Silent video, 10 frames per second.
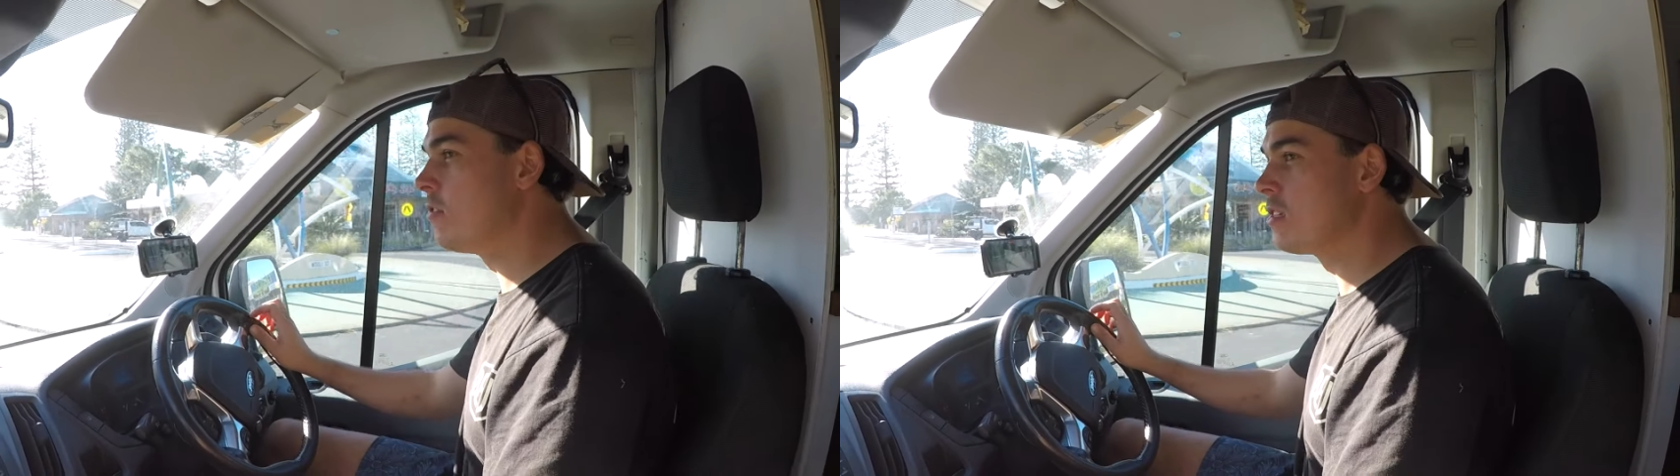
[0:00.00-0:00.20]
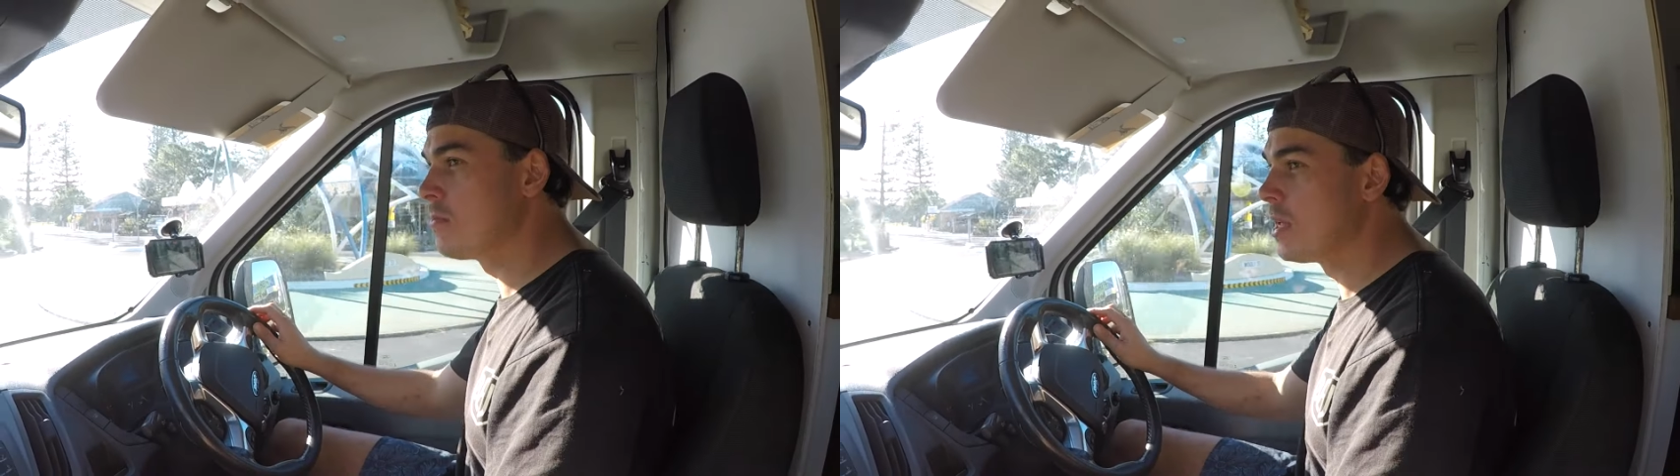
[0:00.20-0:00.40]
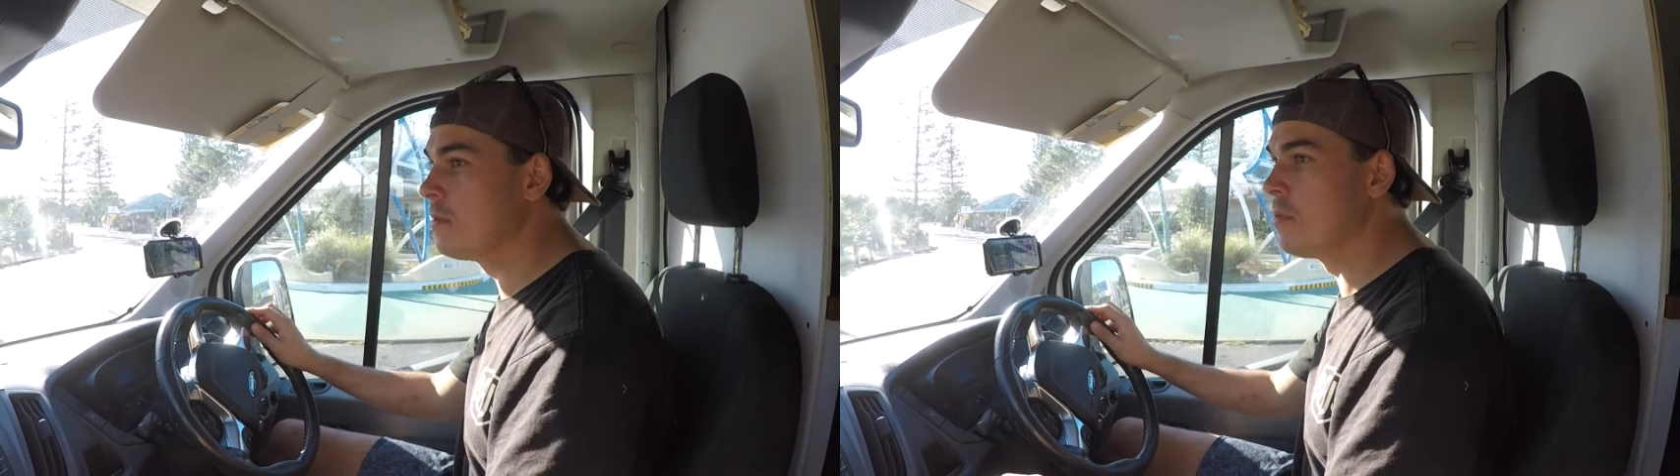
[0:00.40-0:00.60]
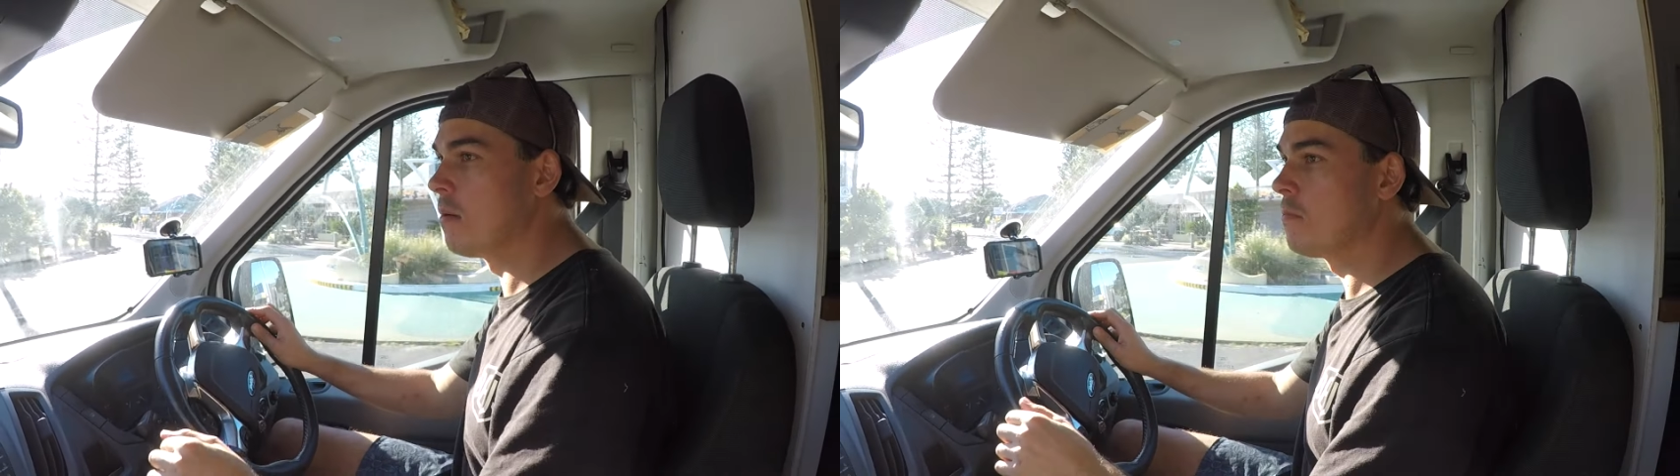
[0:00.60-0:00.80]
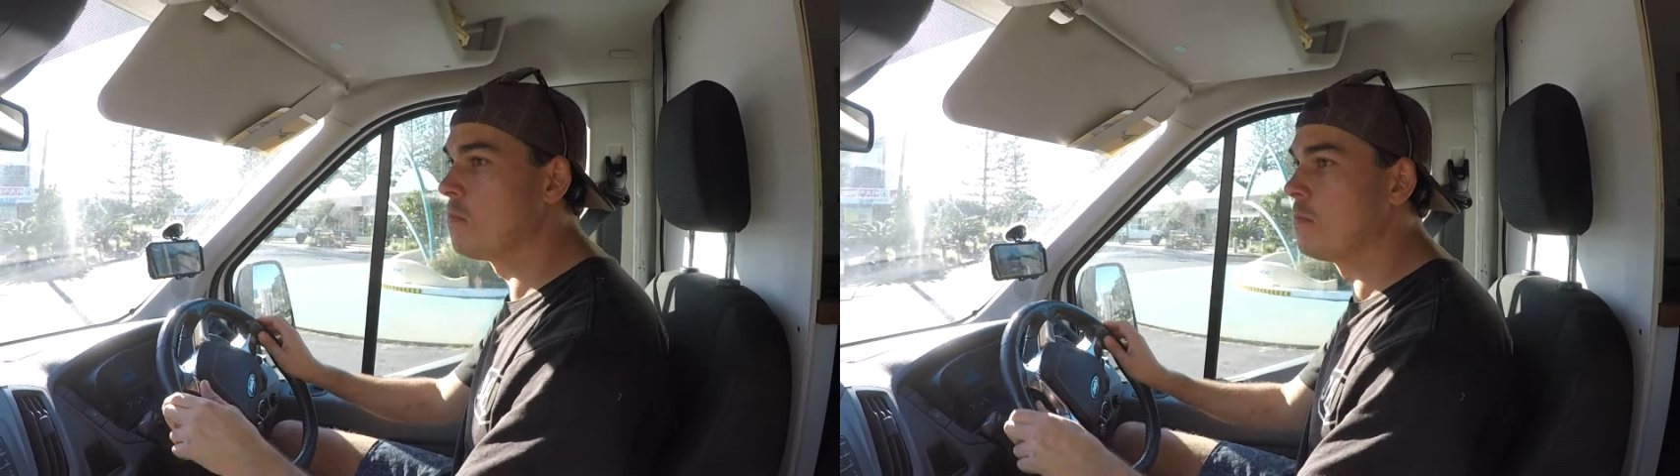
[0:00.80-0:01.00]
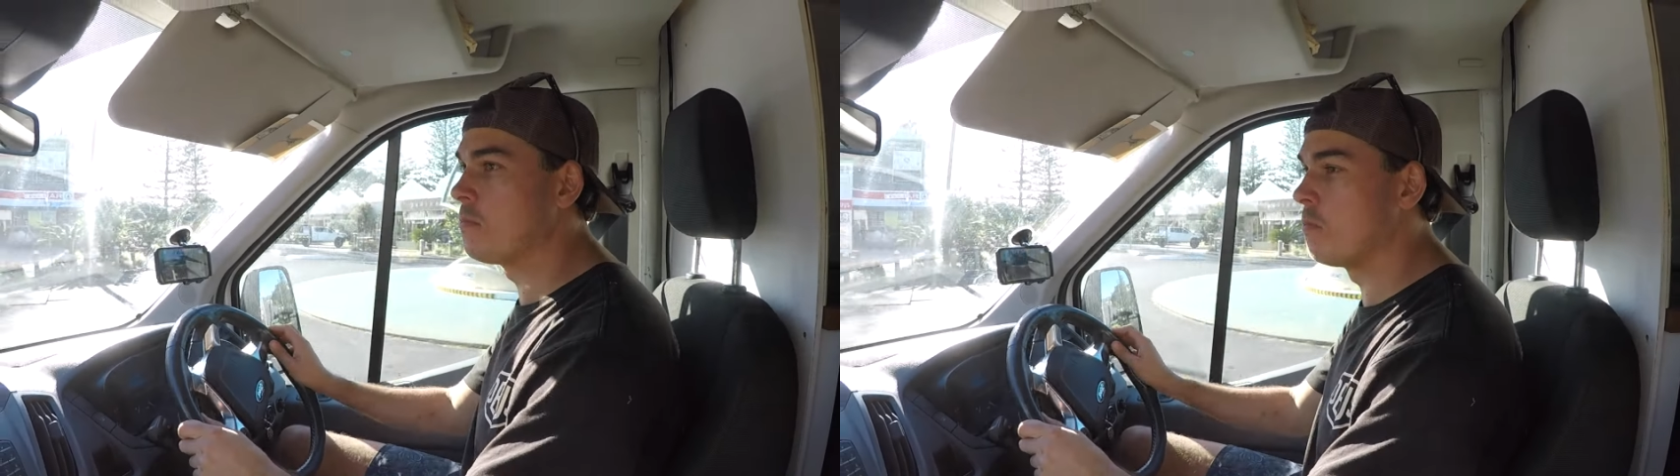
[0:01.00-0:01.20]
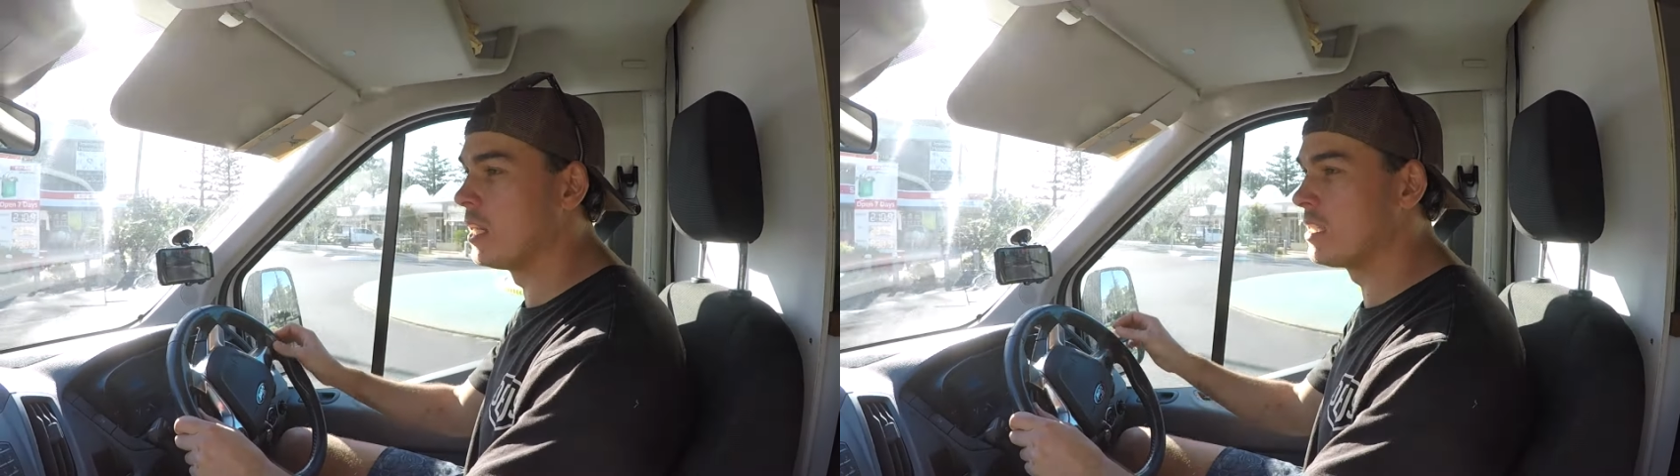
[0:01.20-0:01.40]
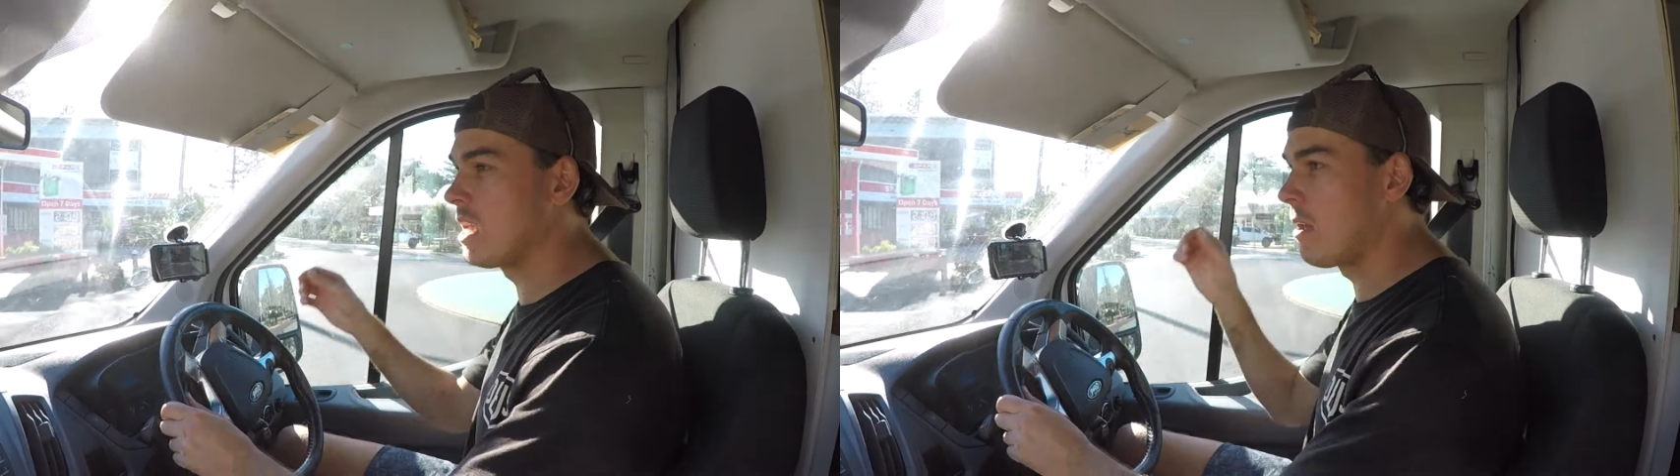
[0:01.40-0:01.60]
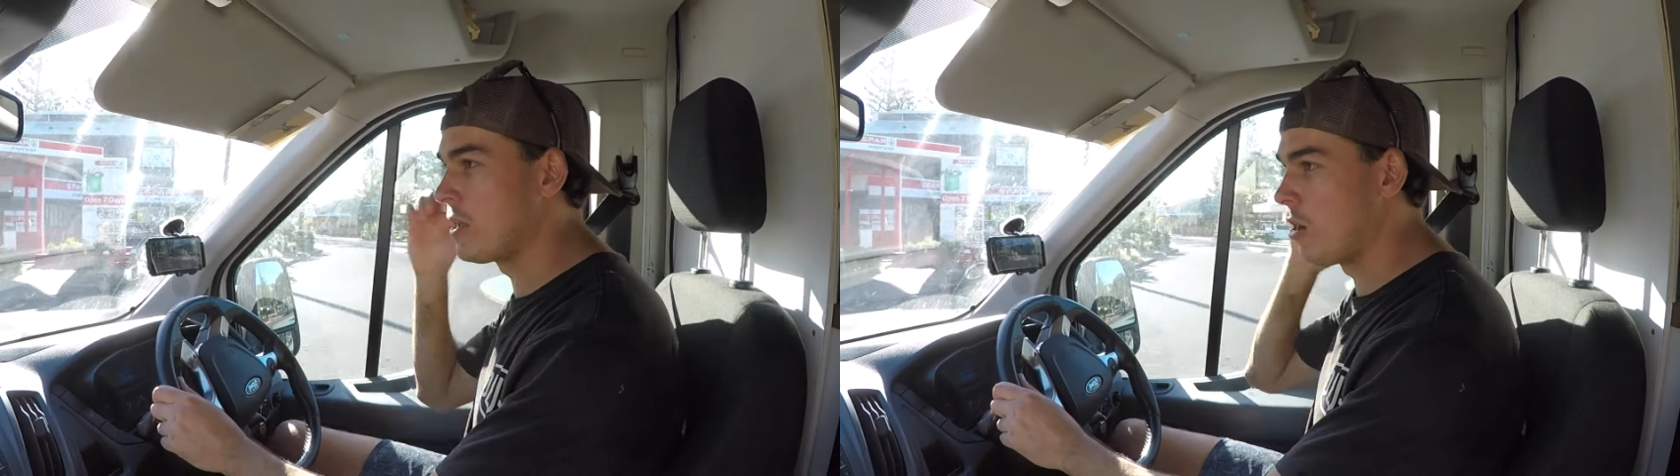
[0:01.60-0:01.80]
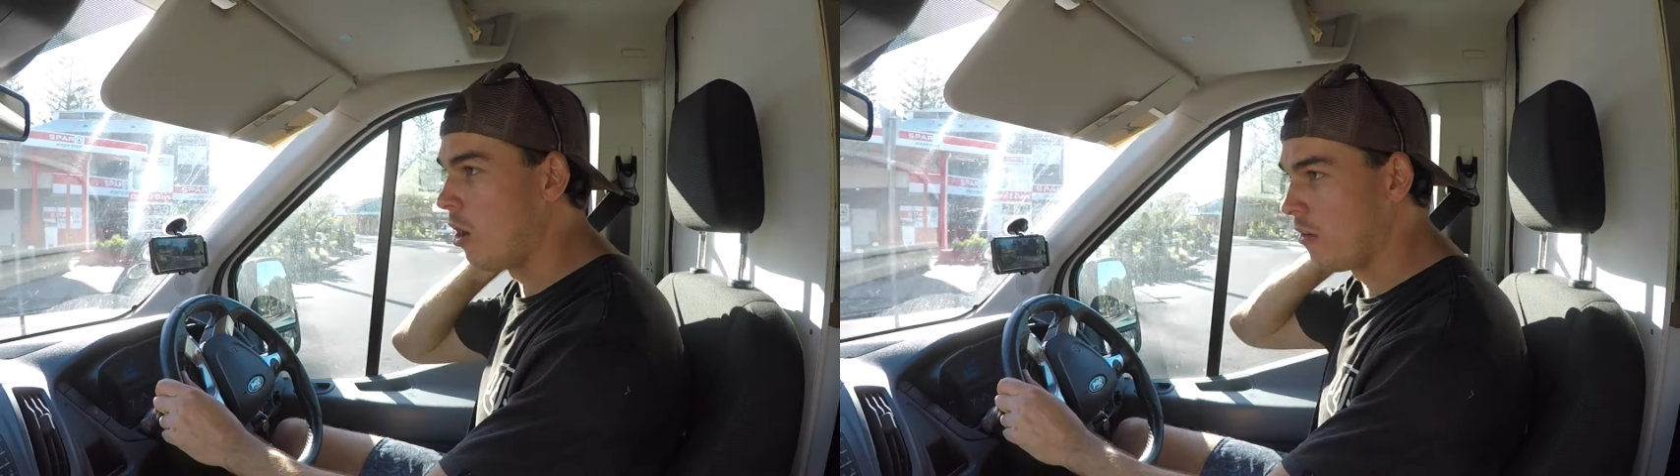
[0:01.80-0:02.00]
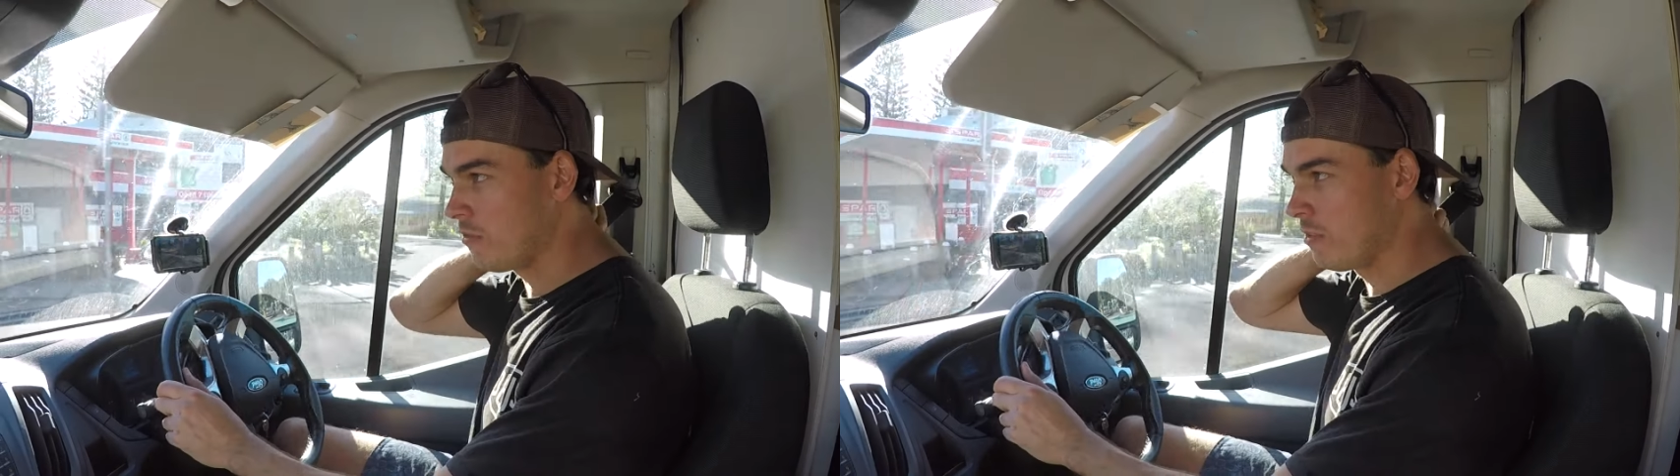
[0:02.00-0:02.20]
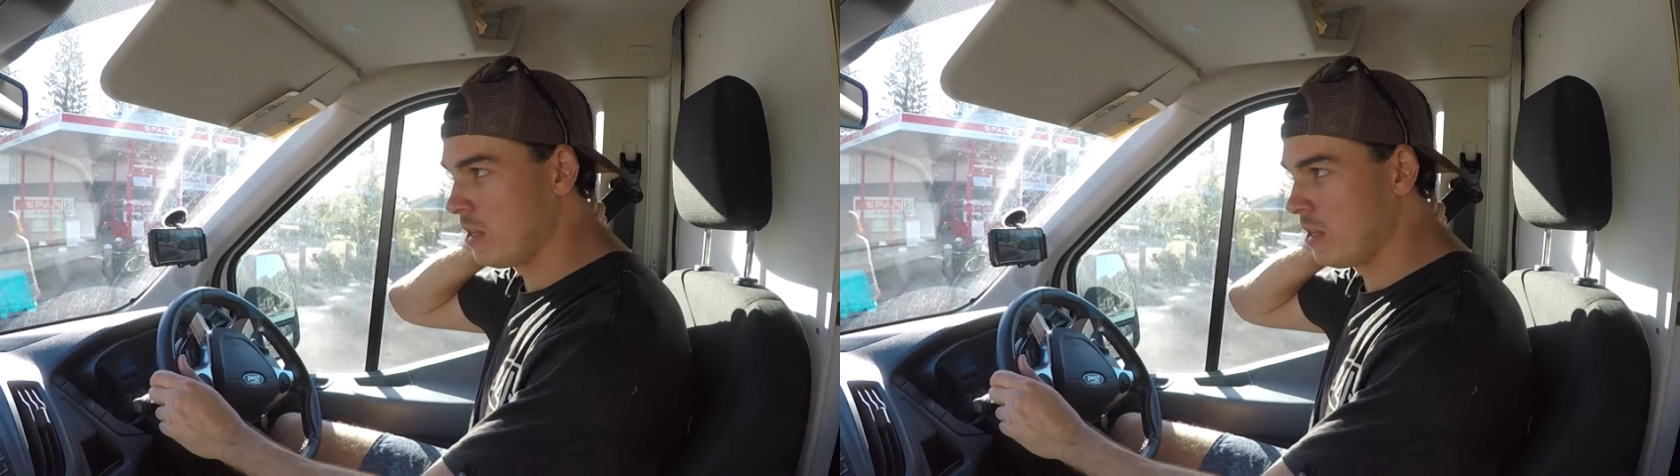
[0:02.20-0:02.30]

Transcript: the speed bump when it's coming off